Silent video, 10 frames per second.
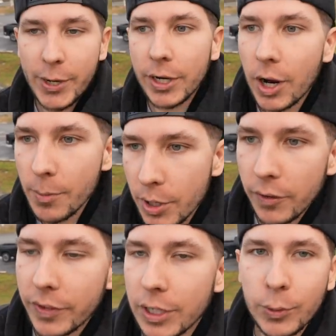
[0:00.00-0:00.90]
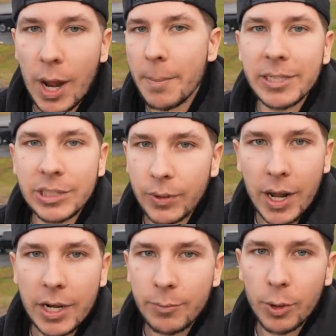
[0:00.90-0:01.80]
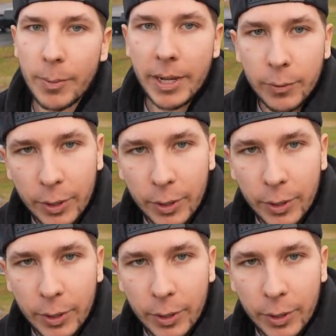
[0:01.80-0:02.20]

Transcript: We are coming over here. We're not messing around anymore, man.